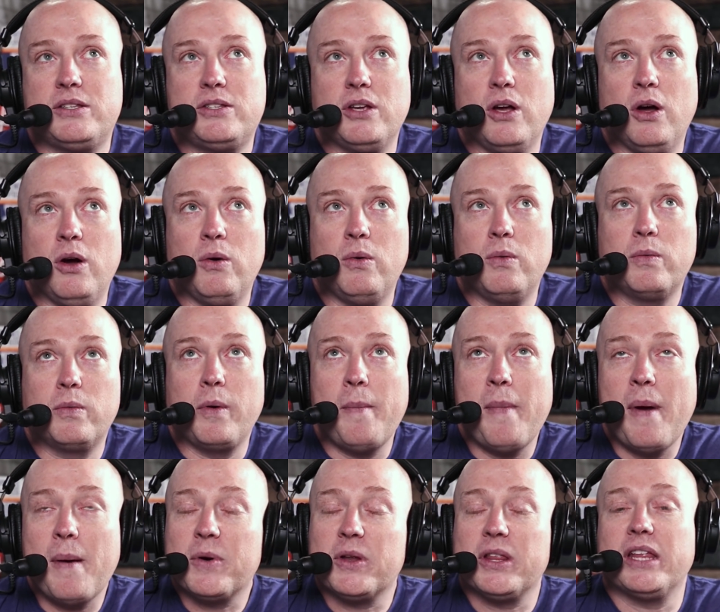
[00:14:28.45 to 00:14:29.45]
so
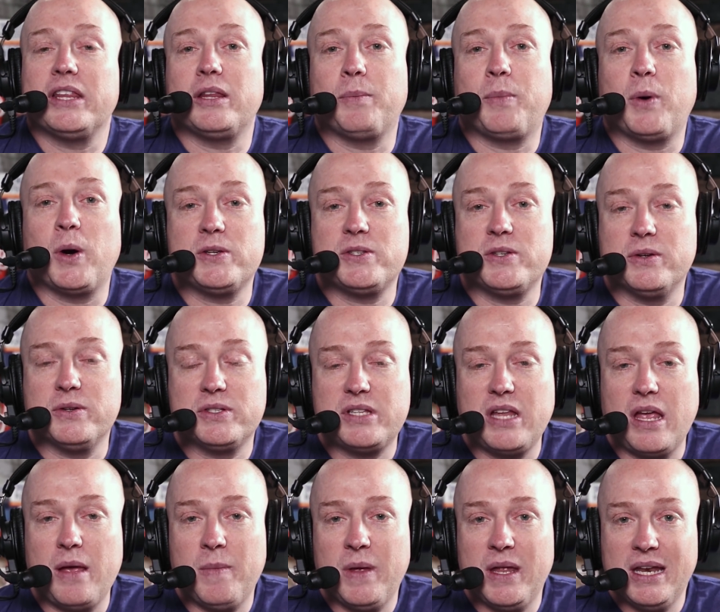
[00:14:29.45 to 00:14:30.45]
remember that the personal
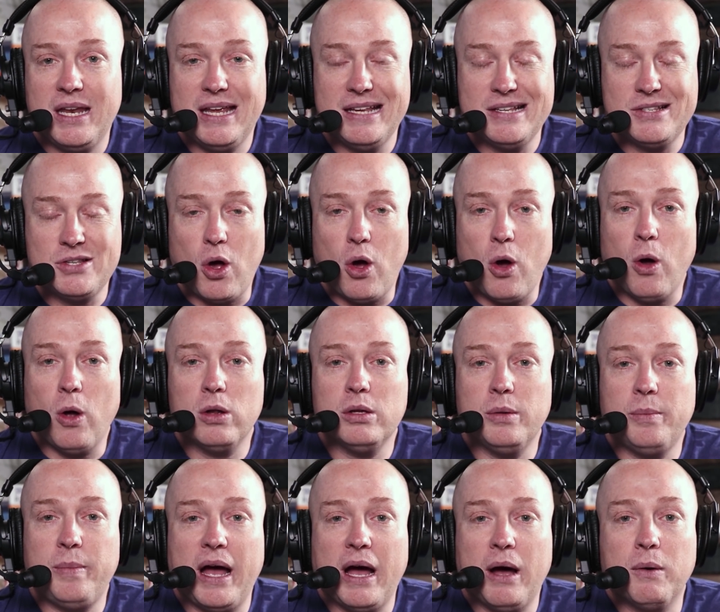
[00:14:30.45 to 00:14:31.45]
statement is all
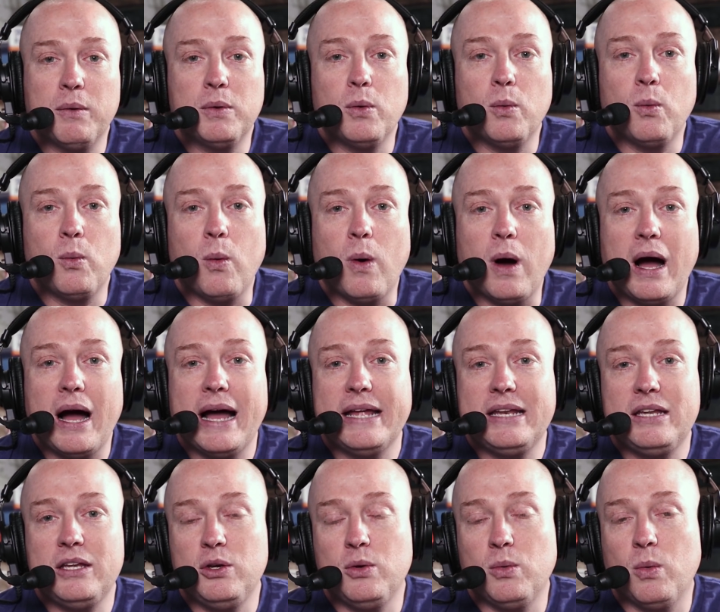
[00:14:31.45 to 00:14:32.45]
about why
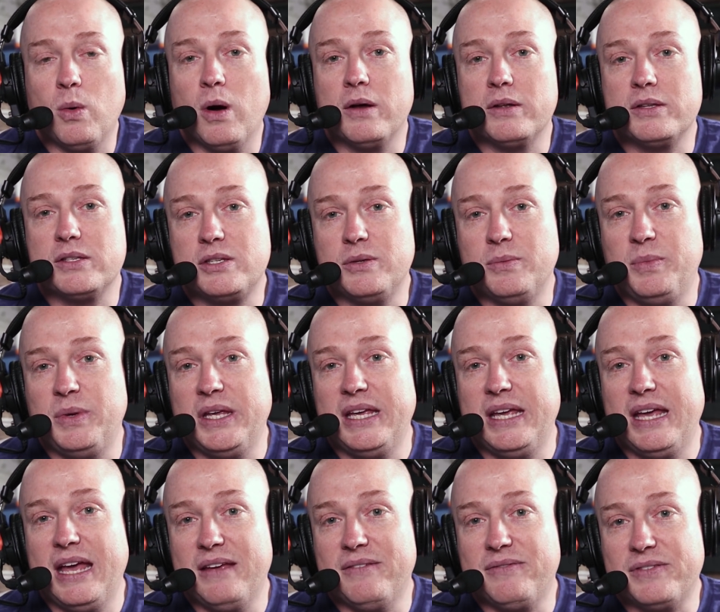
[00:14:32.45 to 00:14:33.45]
do you want to be
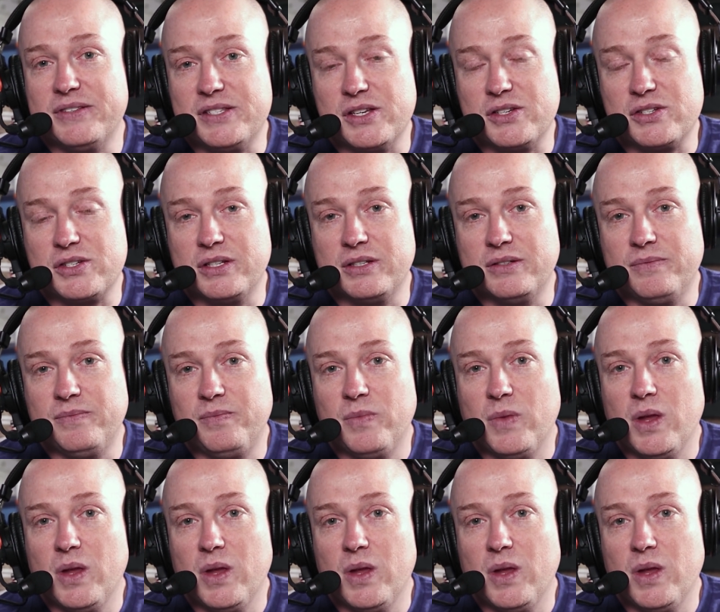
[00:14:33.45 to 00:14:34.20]
a physician